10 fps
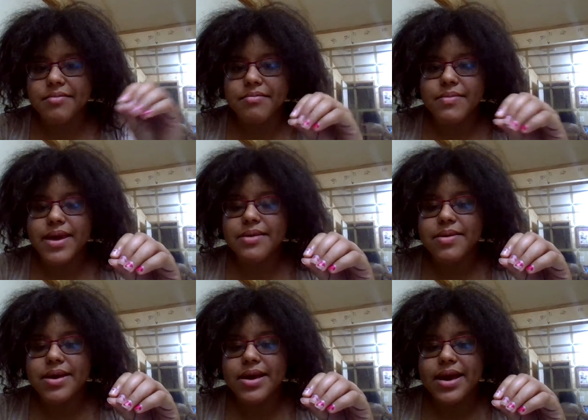
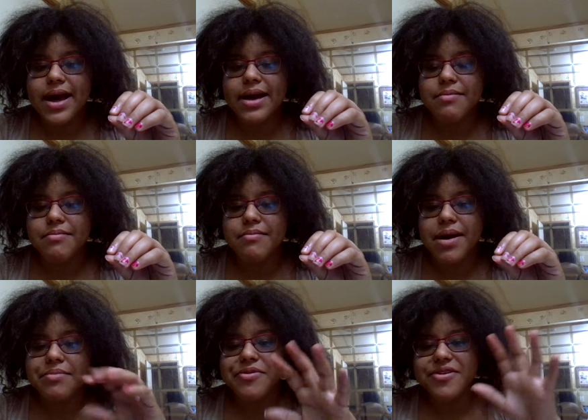Maybe God,
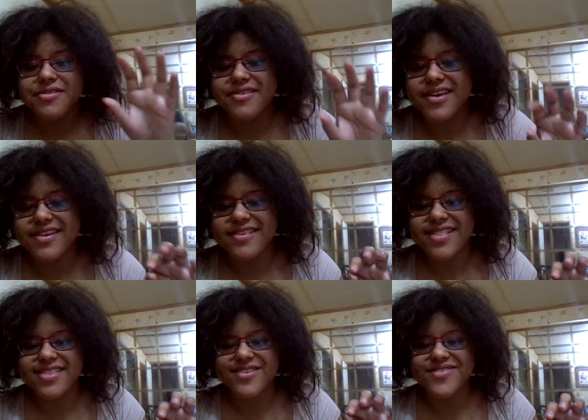my brother says,
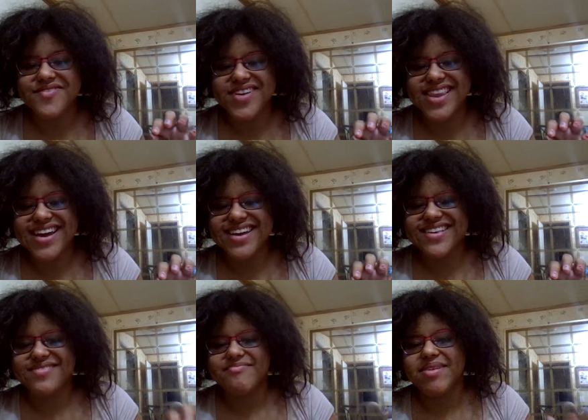told me like
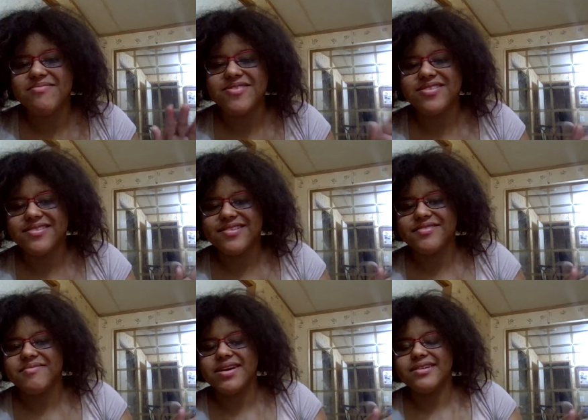this, my brother
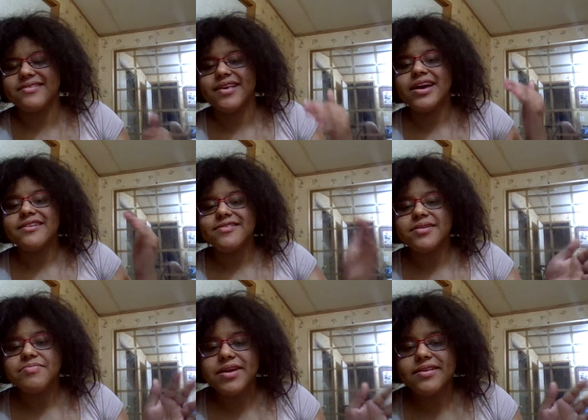told me like this.
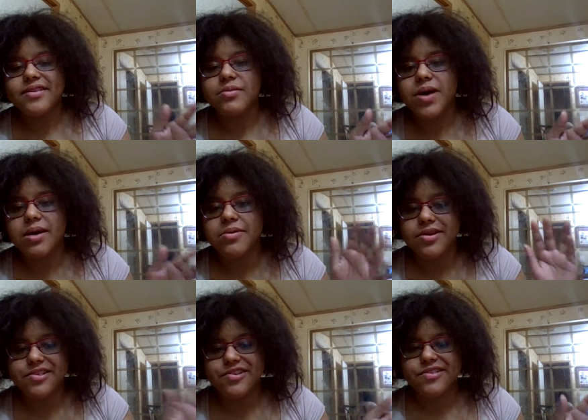Some things in the Bible
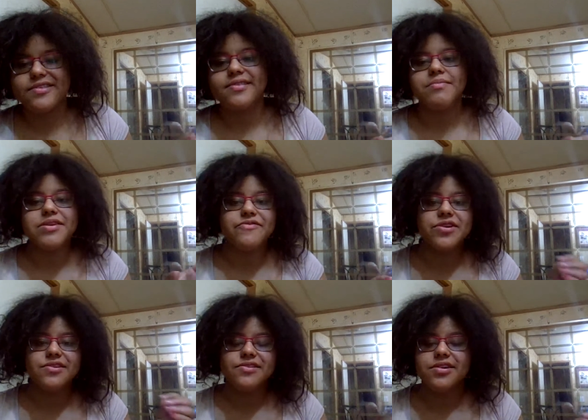it just isn't meant for
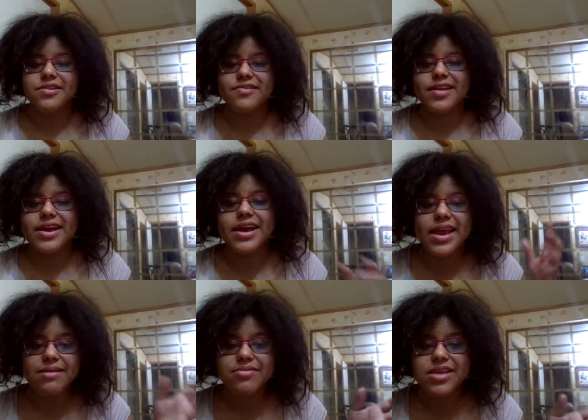us to understand.
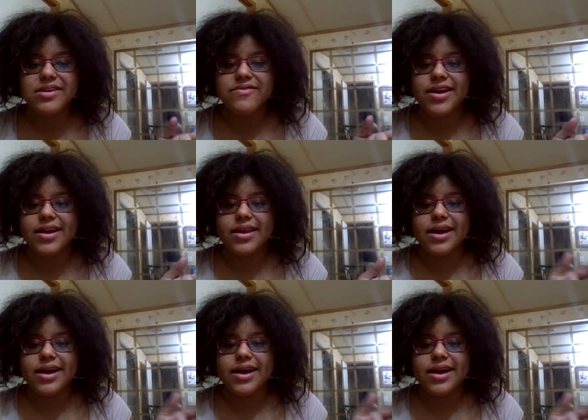And I believe that.